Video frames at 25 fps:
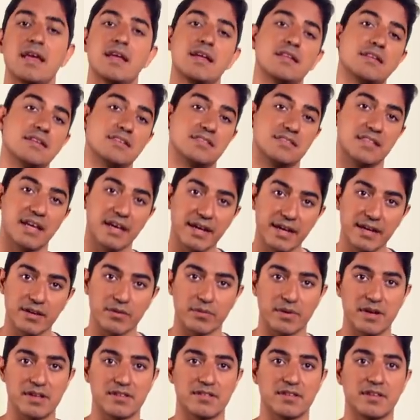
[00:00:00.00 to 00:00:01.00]
The second
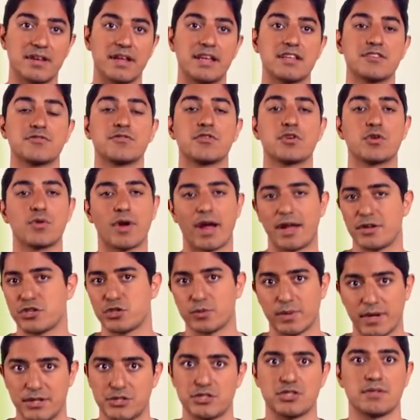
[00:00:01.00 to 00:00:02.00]
reason is for
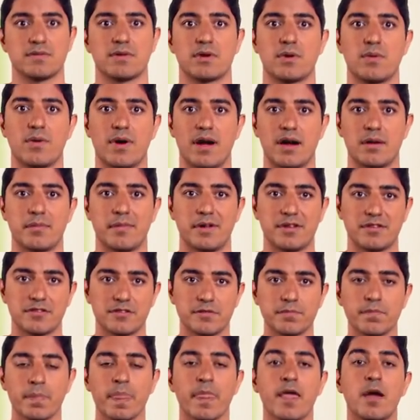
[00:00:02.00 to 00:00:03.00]
graduation requirements.
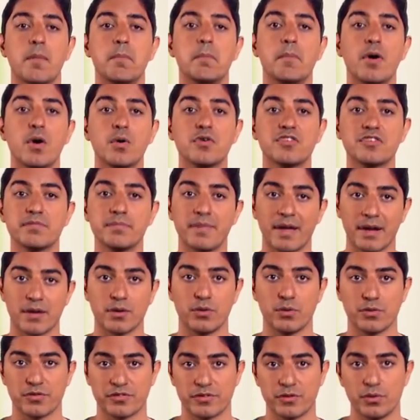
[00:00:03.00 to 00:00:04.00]
Most
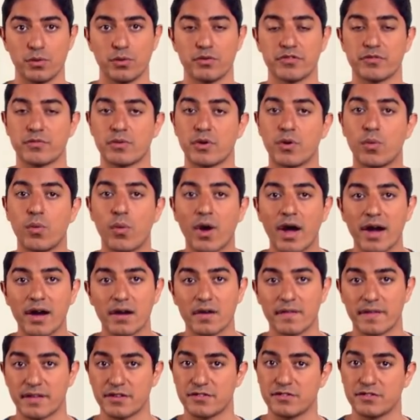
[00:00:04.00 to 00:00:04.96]
medical schools require that